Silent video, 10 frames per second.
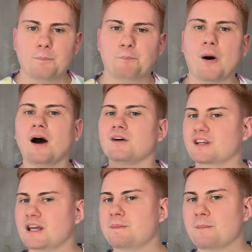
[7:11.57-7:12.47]
But
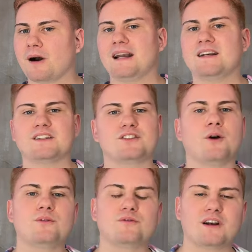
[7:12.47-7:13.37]
keep in mind,
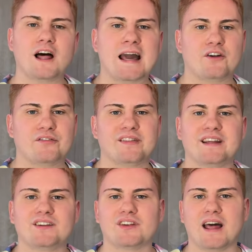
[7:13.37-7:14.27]
don't rely on
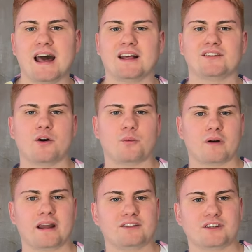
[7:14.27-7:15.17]
this as a
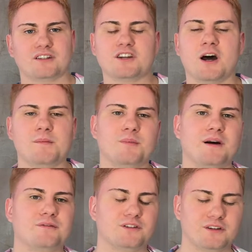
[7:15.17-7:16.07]
way to determine
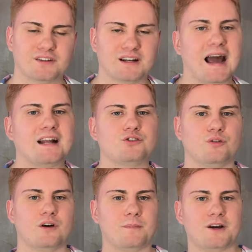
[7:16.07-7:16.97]
whether there is an
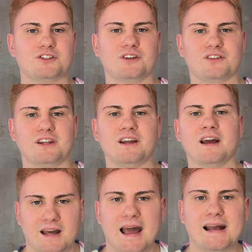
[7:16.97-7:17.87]
actual emergency,
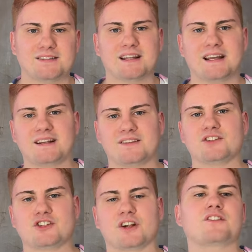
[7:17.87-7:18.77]
as it is
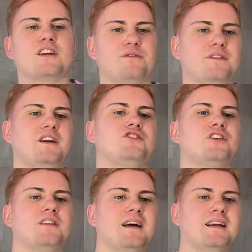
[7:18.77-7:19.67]
just a
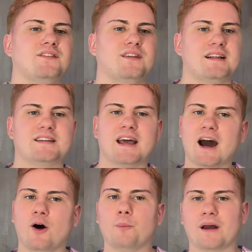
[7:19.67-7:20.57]
feature that is there to
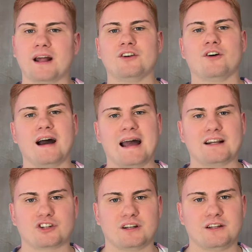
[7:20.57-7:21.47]
help and not
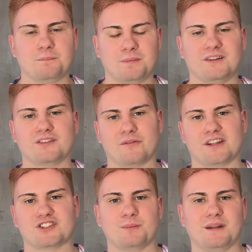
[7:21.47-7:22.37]
actually be something
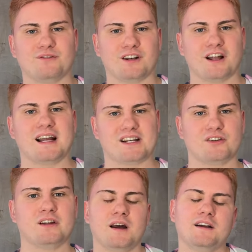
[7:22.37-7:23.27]
to be relied on.